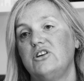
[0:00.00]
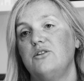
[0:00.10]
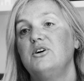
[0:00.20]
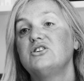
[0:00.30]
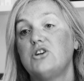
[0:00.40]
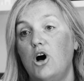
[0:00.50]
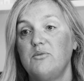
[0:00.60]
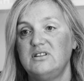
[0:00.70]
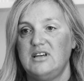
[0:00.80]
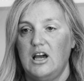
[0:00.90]
So the most
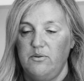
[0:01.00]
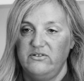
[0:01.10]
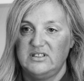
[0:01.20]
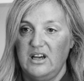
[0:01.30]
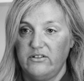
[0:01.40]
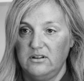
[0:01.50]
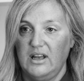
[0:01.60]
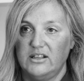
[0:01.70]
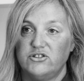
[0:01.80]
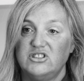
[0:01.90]
common type of cervical
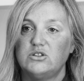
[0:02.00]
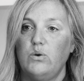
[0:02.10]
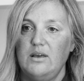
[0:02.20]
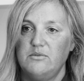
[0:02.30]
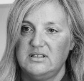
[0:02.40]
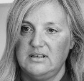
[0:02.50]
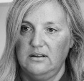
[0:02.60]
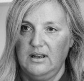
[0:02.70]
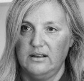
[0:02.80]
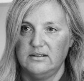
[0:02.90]
cancer is squamous
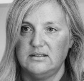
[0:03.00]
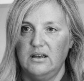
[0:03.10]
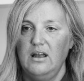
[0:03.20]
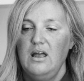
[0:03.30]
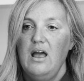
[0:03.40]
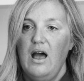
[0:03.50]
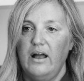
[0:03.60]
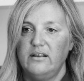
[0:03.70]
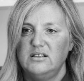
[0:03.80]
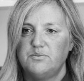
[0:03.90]
cell cancer,
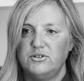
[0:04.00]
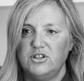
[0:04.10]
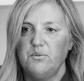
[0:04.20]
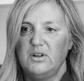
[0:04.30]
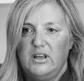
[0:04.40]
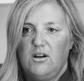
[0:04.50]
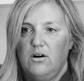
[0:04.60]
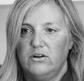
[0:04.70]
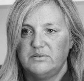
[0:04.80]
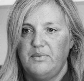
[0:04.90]
and it's predominantly
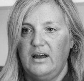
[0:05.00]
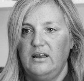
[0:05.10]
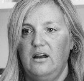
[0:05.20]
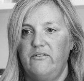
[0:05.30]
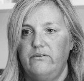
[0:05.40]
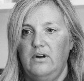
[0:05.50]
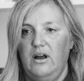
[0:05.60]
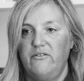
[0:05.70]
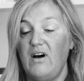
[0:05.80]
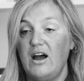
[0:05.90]
caused by
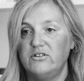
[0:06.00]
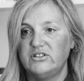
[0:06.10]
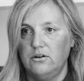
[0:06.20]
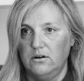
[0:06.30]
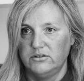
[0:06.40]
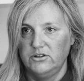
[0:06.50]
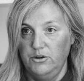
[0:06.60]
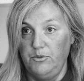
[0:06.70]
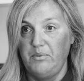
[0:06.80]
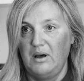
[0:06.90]
a virus called human